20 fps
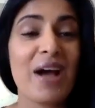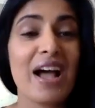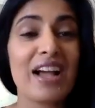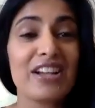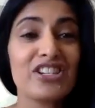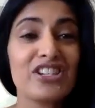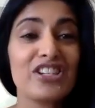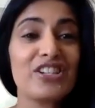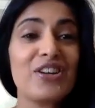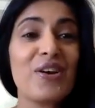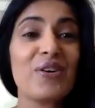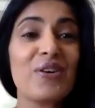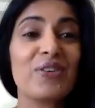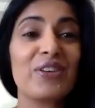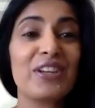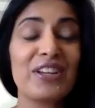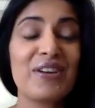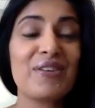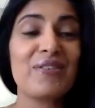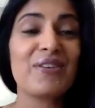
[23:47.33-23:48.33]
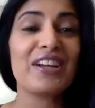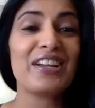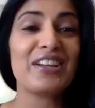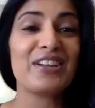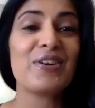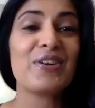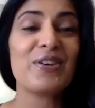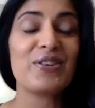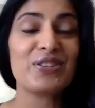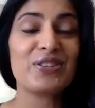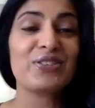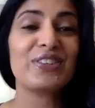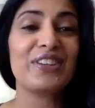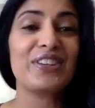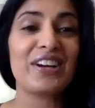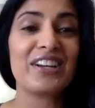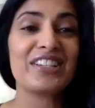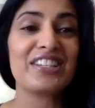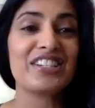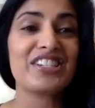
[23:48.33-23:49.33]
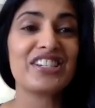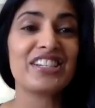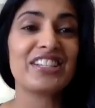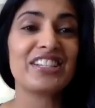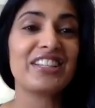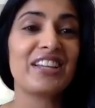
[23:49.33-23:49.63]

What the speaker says: Actually, no, you know what? You go do an audition,